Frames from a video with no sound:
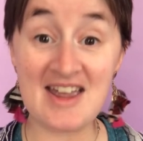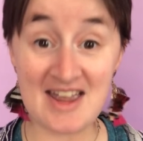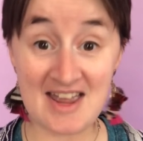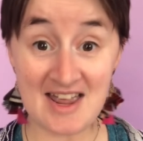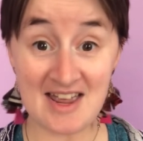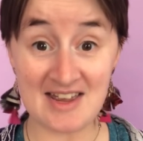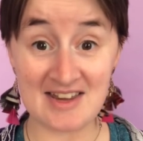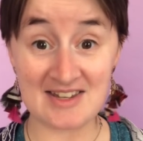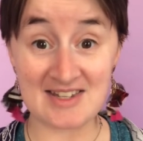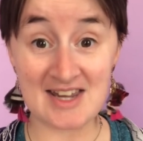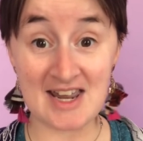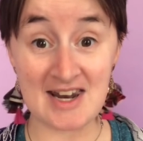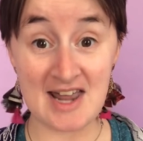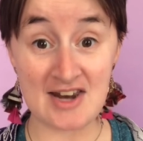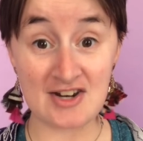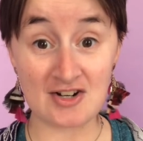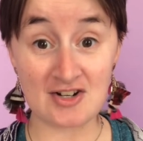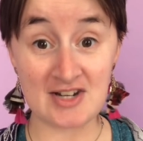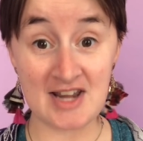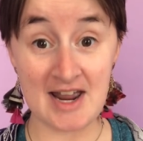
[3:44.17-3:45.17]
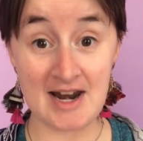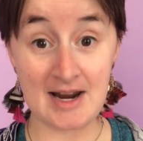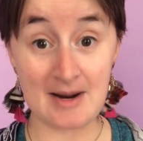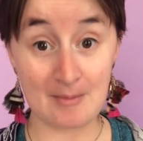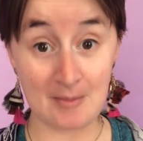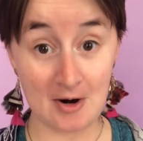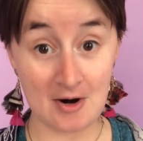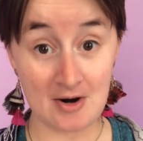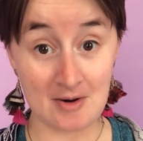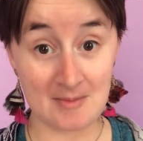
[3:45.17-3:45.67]
is an entertaining
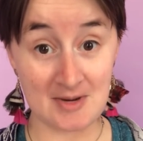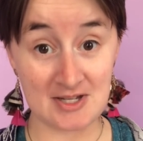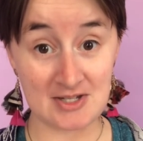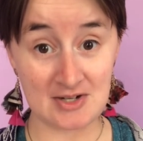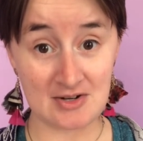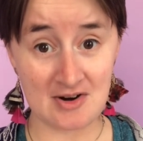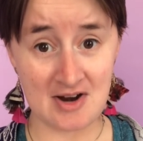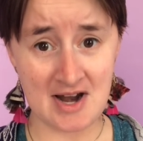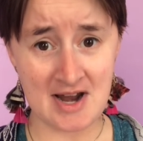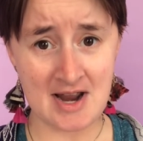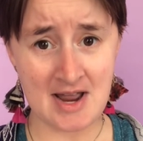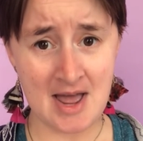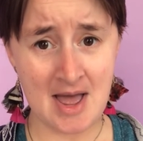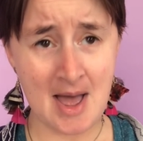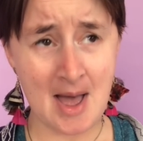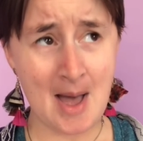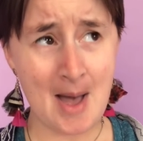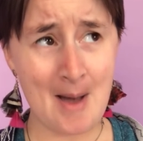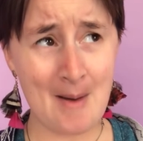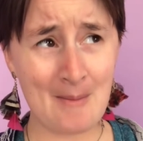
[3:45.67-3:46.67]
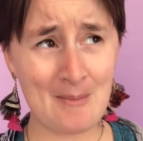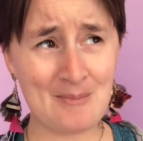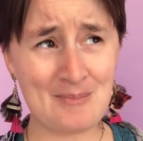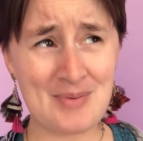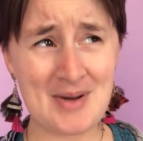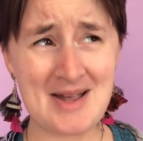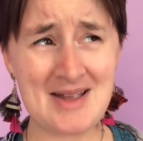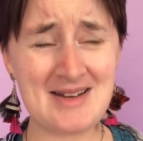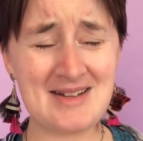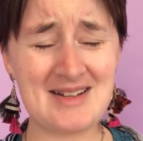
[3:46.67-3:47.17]
murder mystery,
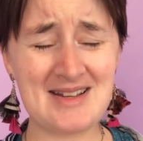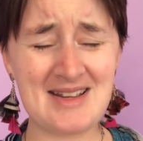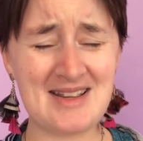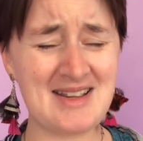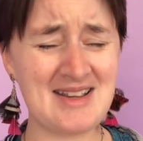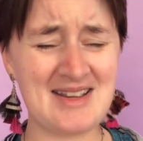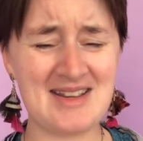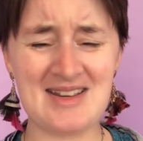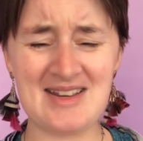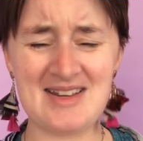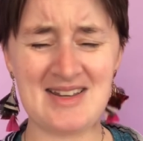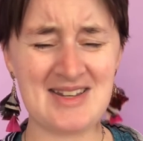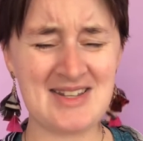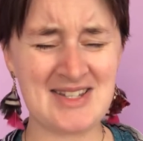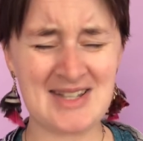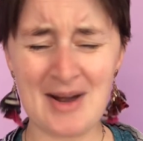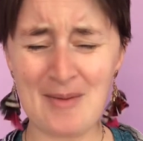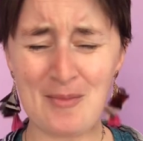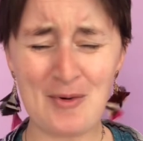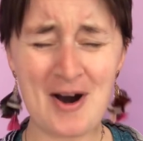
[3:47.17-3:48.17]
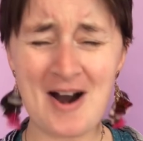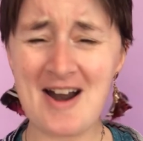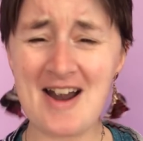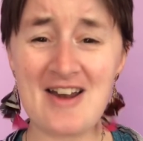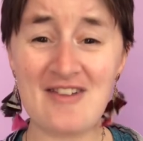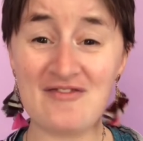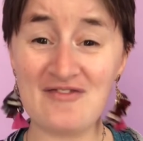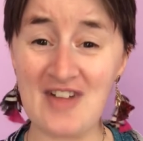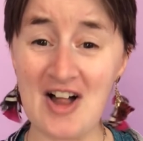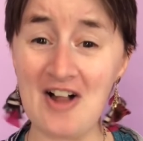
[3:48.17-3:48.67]
but somewhere
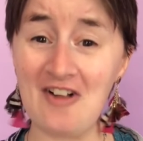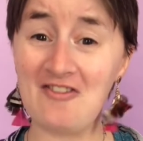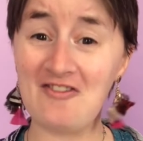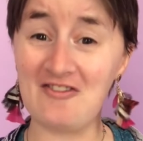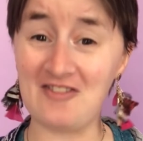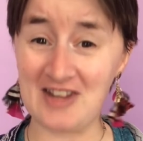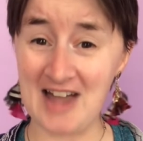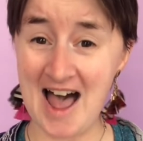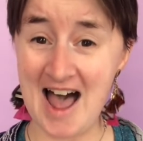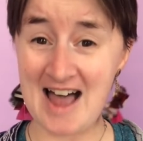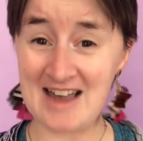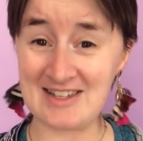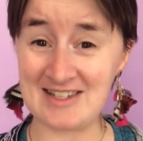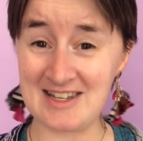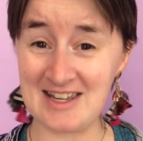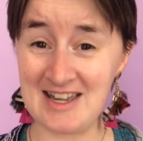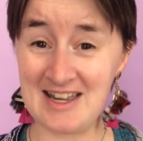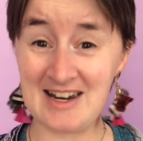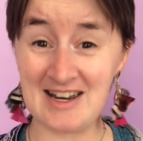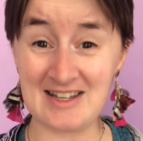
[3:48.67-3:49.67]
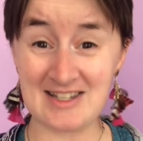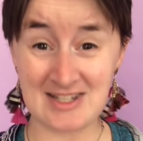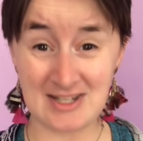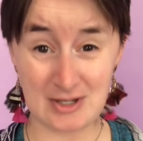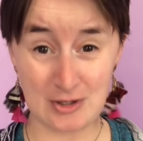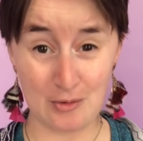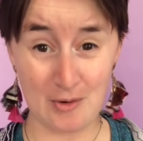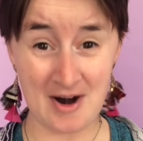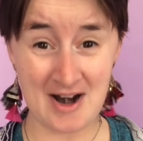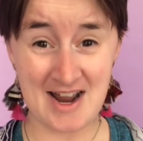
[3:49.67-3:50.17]
it fell flat in its
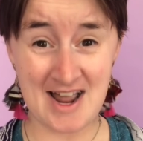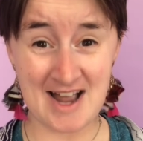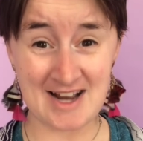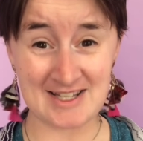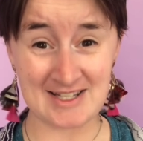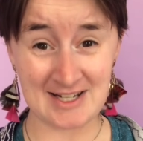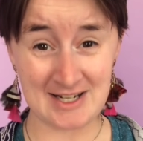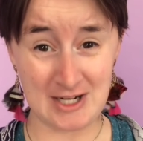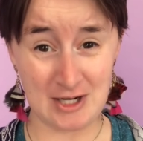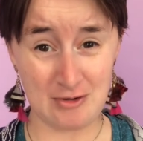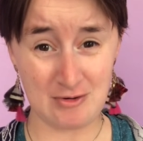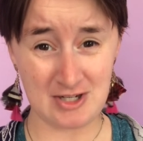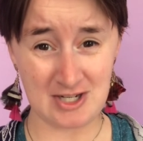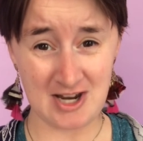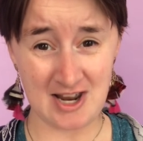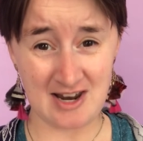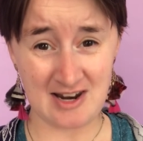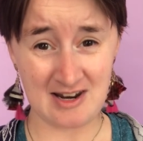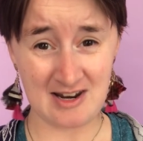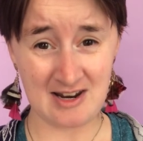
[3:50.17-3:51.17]
story execution.